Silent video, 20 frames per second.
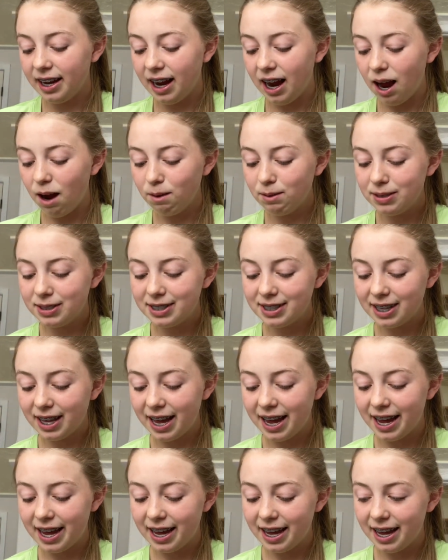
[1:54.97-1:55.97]
I was
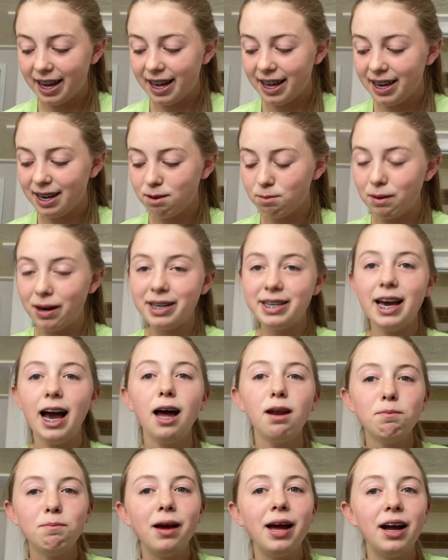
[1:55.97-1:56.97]
like, and my
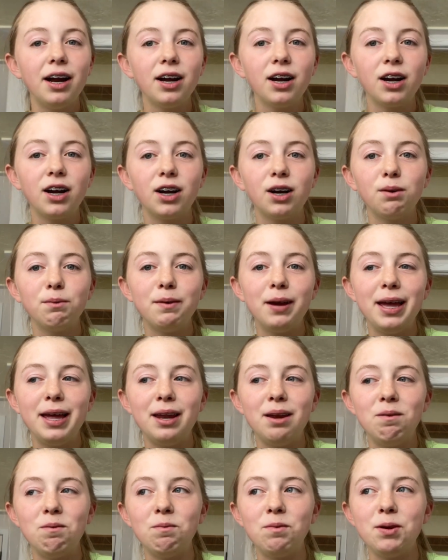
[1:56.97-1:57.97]
dad met her
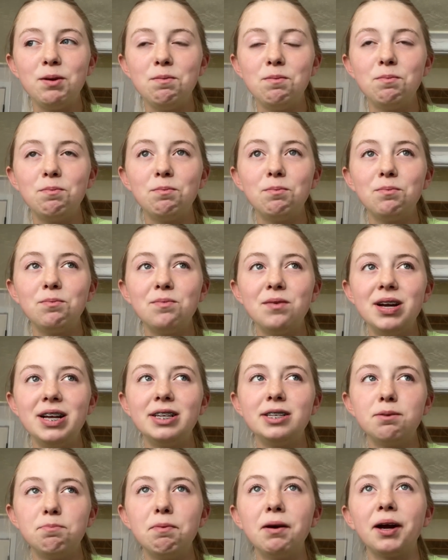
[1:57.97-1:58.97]
when we
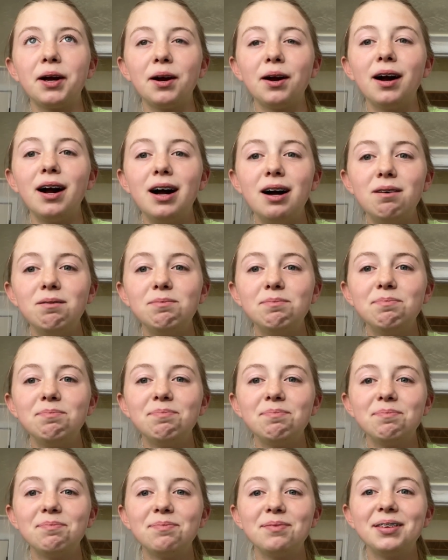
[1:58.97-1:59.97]
went to pick her up.
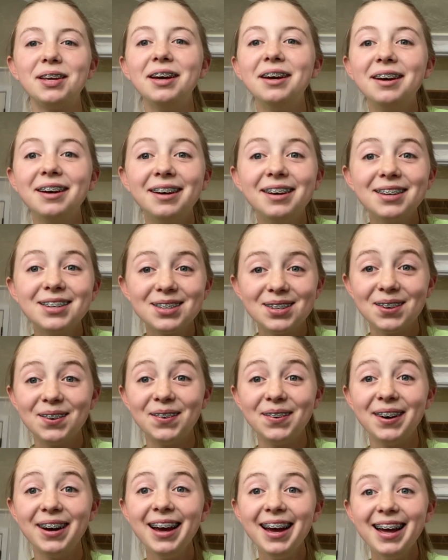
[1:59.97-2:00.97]

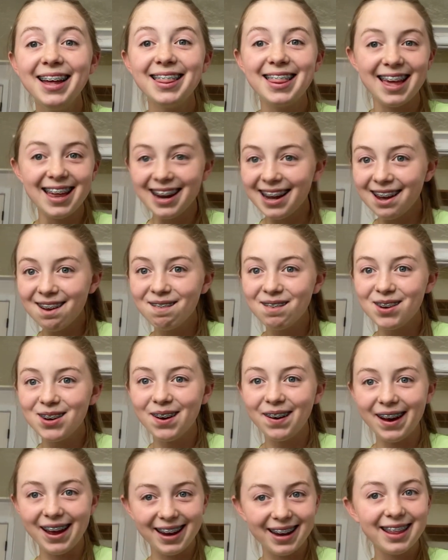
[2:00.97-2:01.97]
So they didn't even
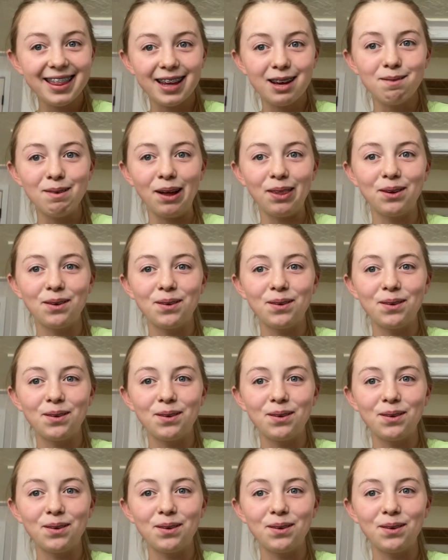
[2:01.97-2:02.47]
know anything about the